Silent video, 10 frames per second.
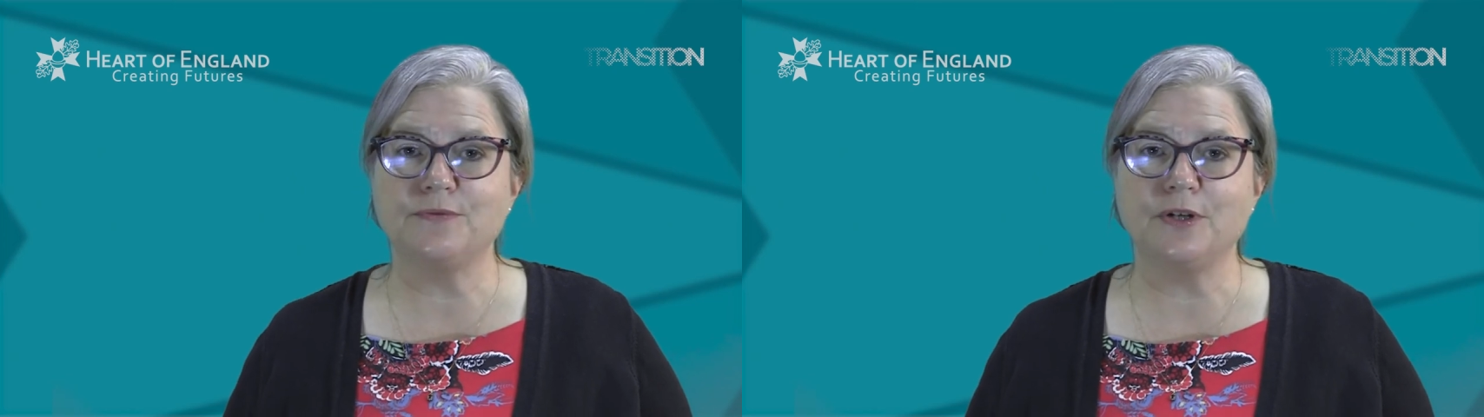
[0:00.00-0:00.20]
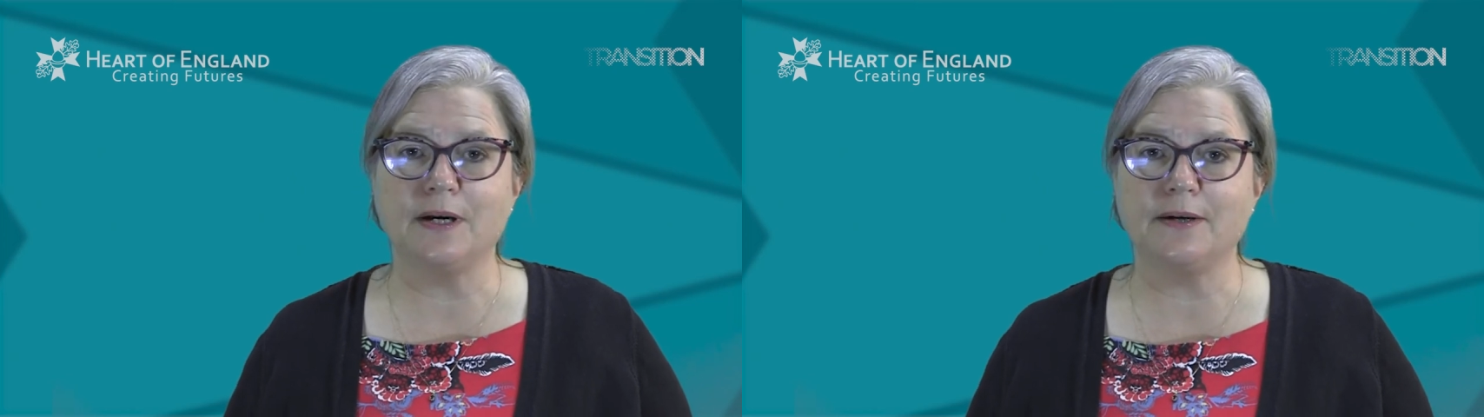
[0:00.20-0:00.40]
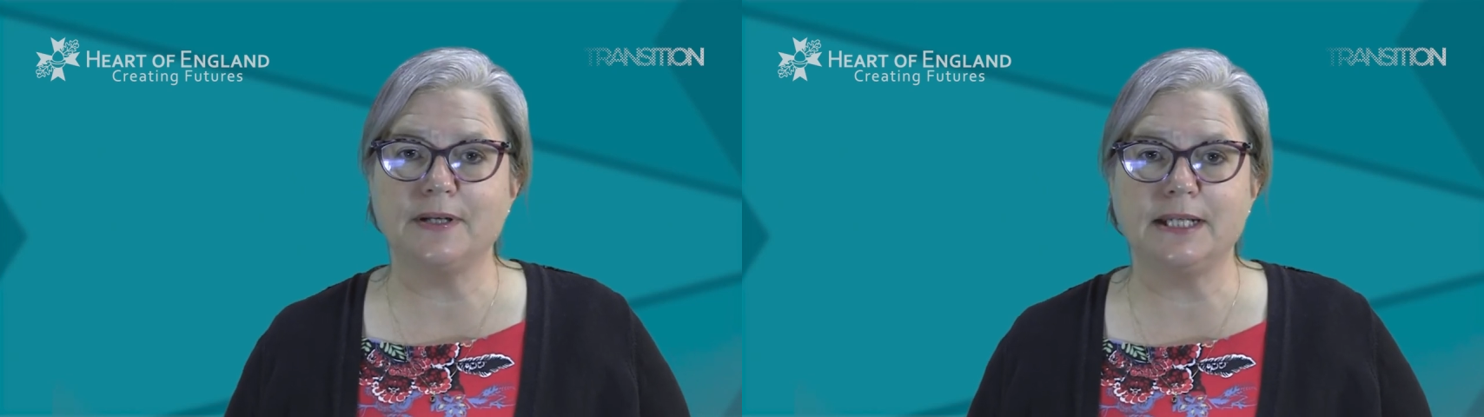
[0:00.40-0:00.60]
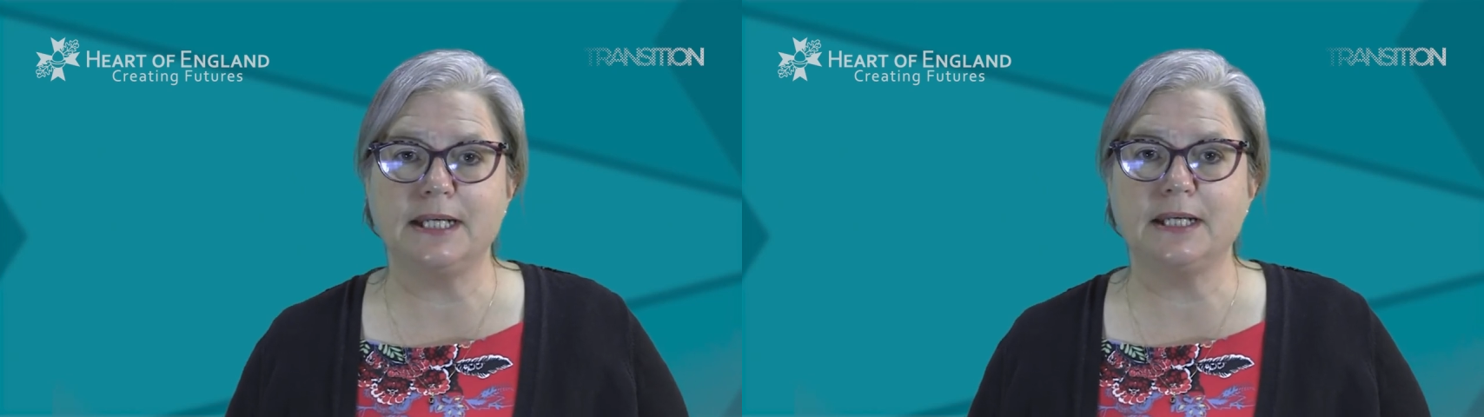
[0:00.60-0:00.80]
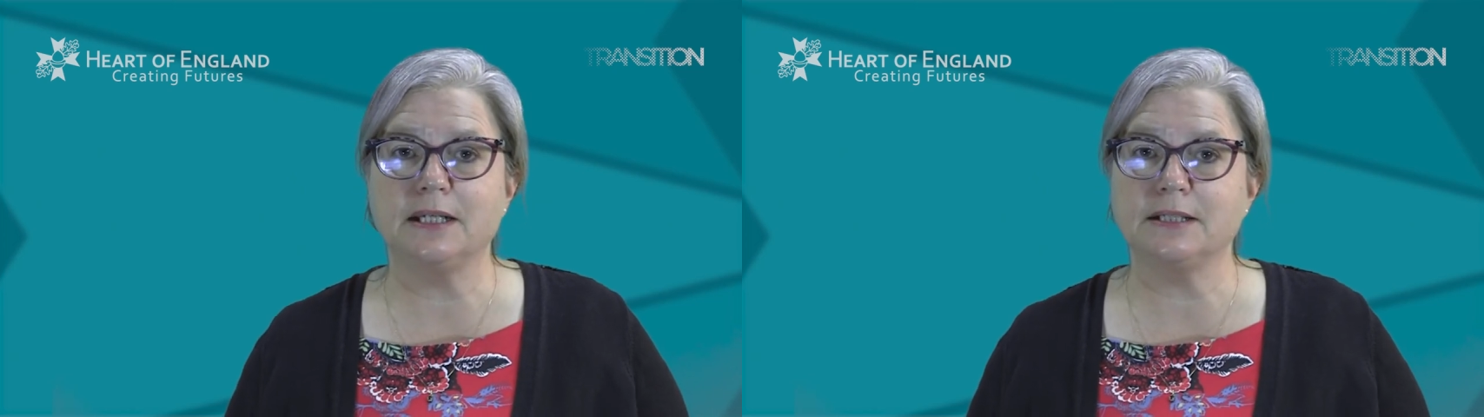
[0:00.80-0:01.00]
if you have
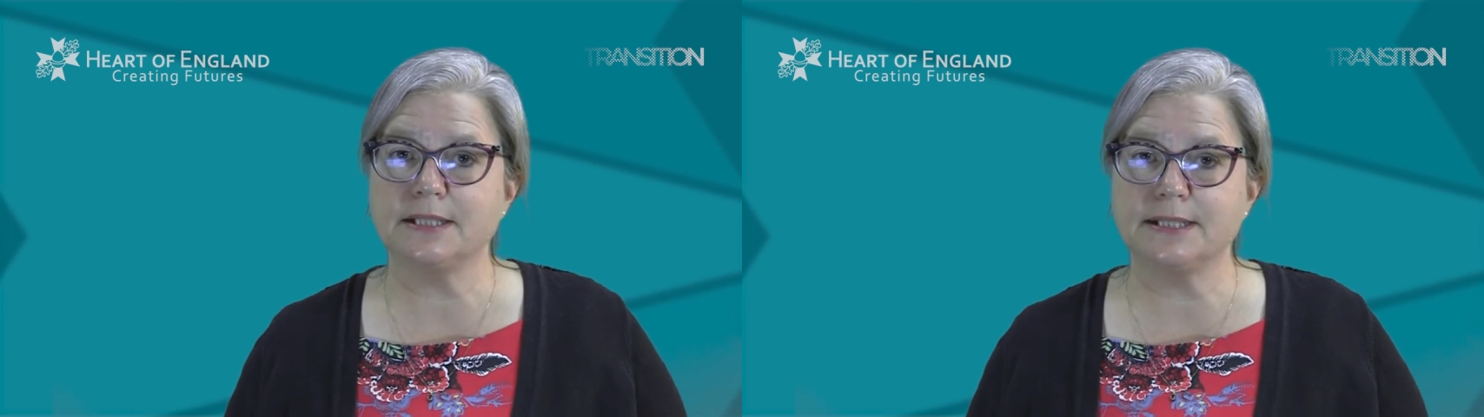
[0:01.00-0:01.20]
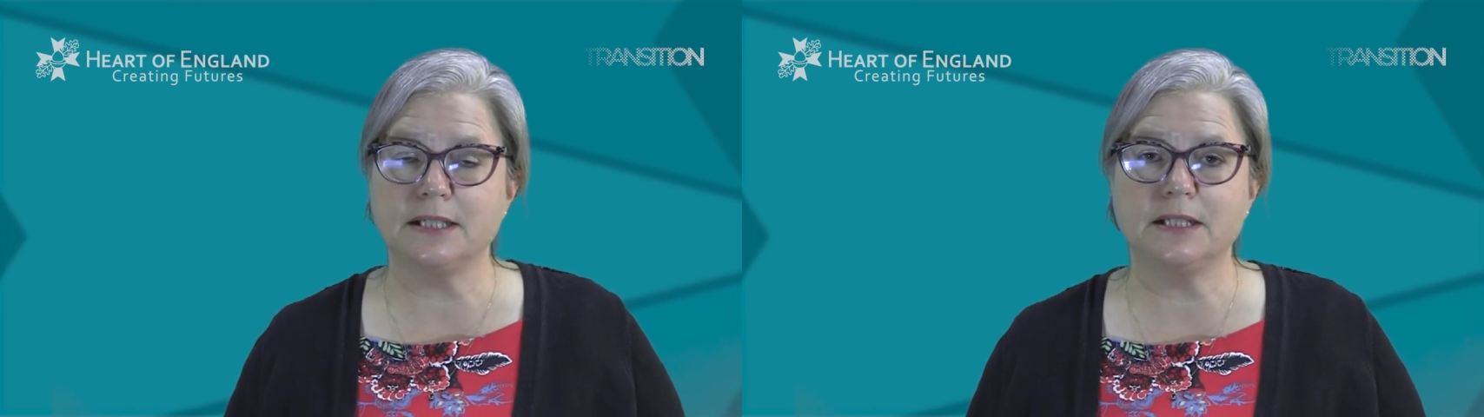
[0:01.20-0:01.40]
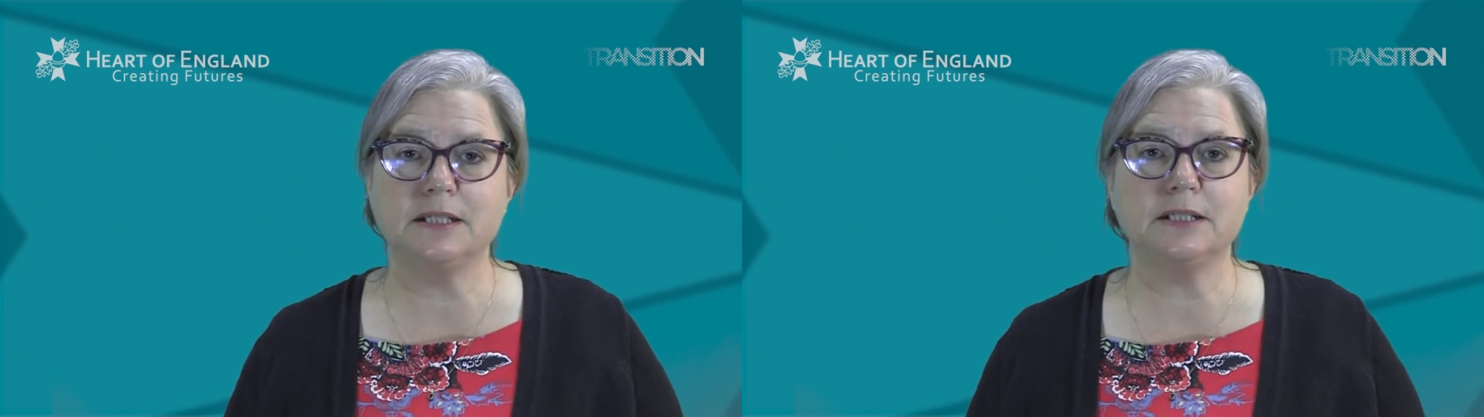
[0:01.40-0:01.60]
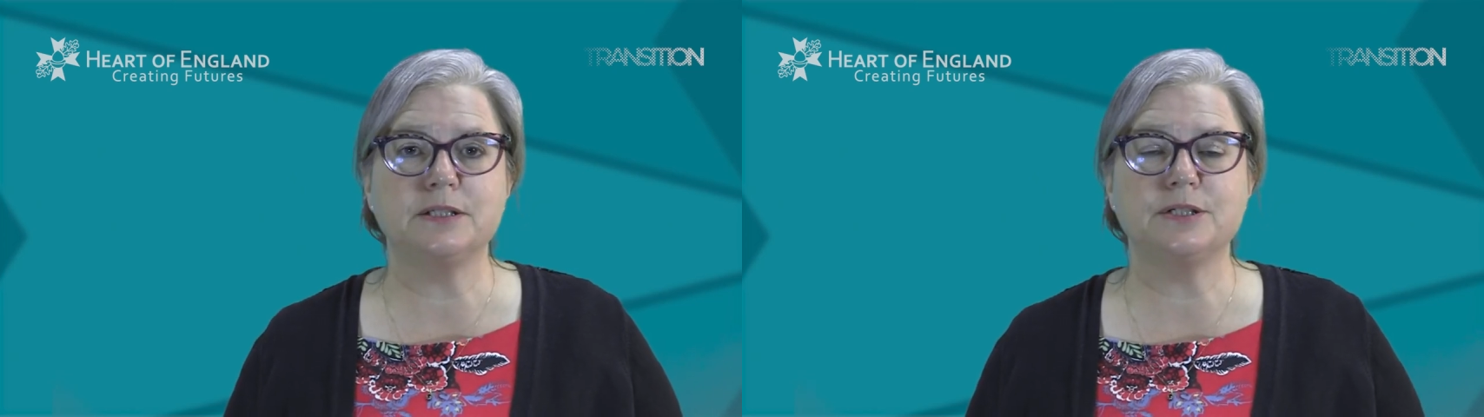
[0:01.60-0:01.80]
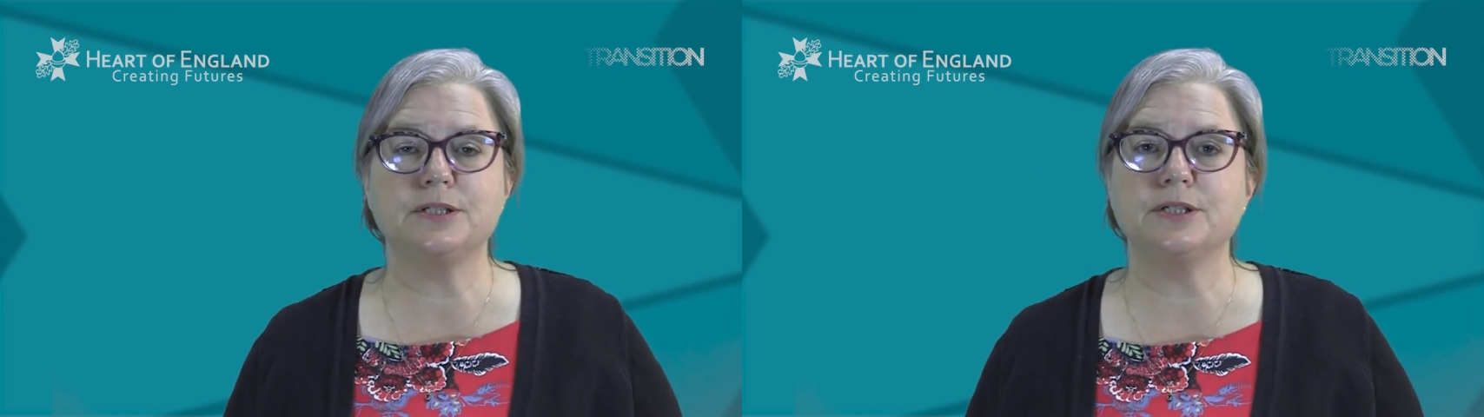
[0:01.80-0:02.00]
any
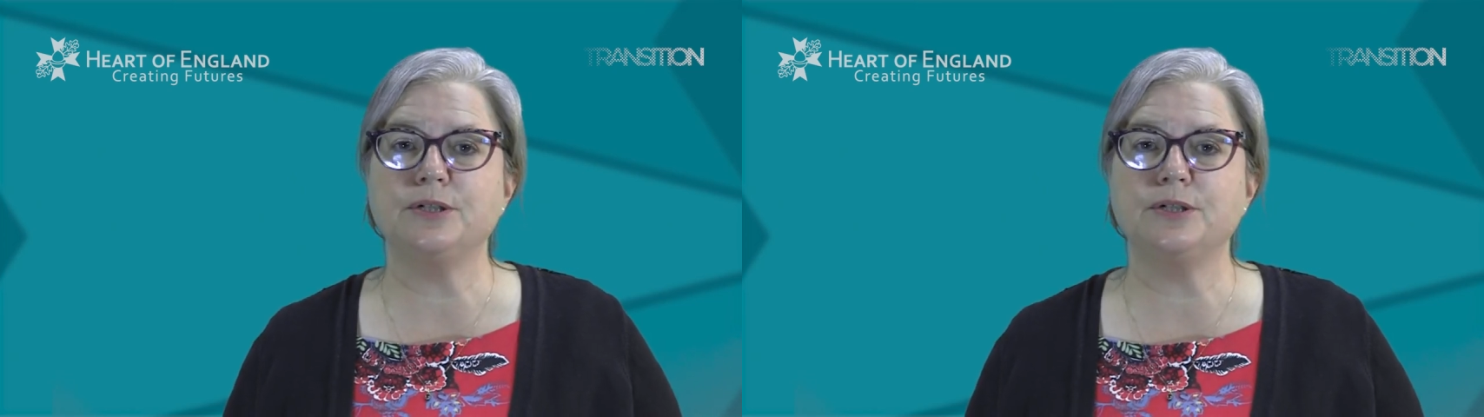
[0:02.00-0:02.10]
concerns,